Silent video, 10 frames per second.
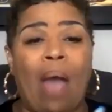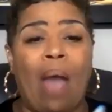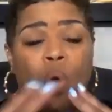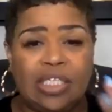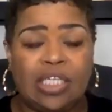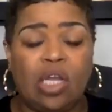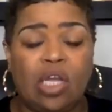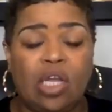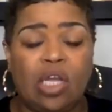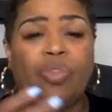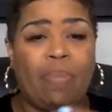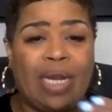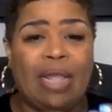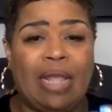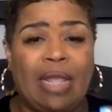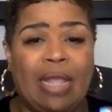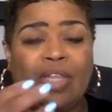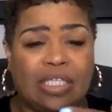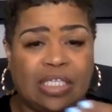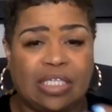I wanted to deal with women
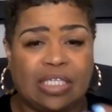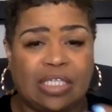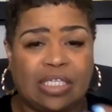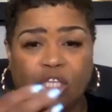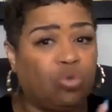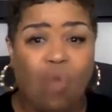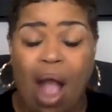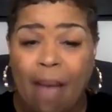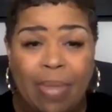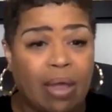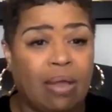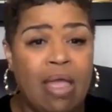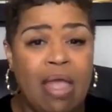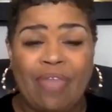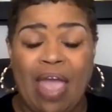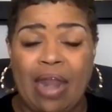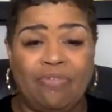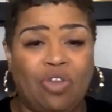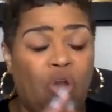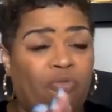in this sexual trauma
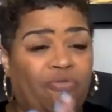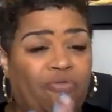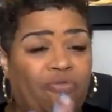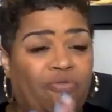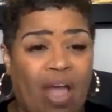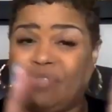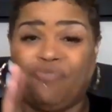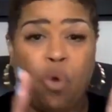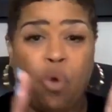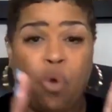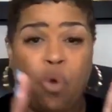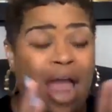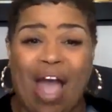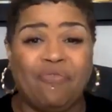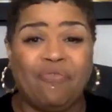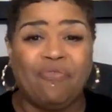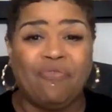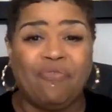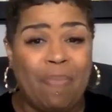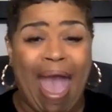that 4 out of
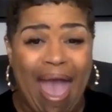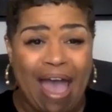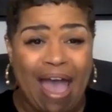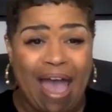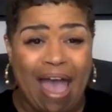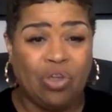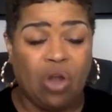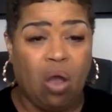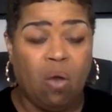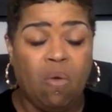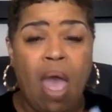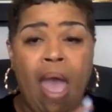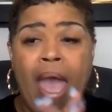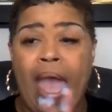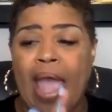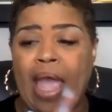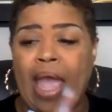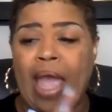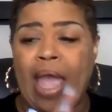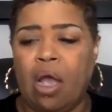5 women have,
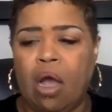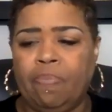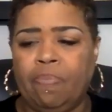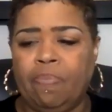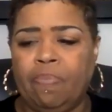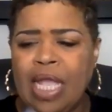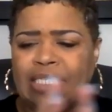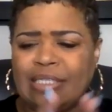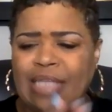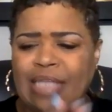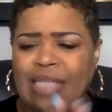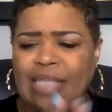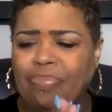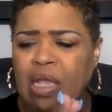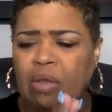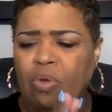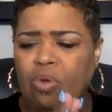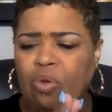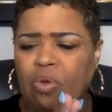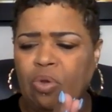and it's
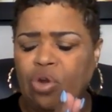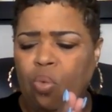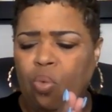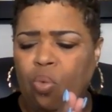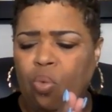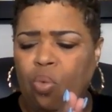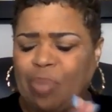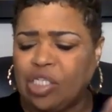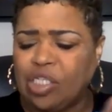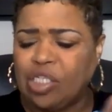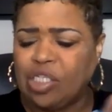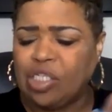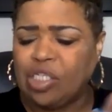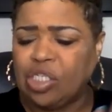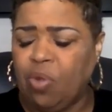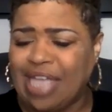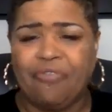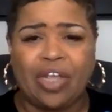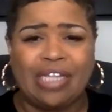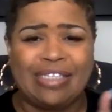something, especially with
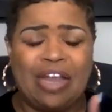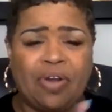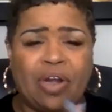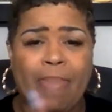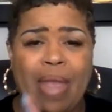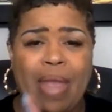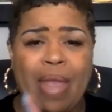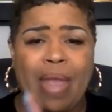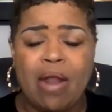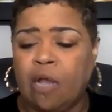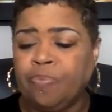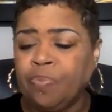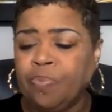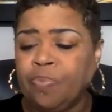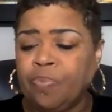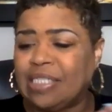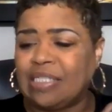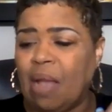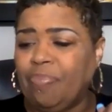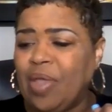us Africans here in America,
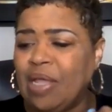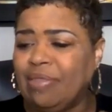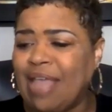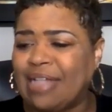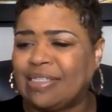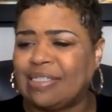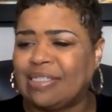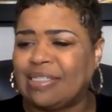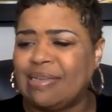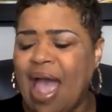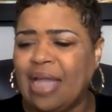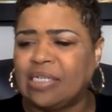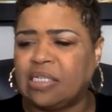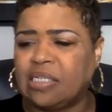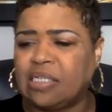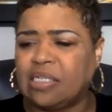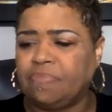it's something that's not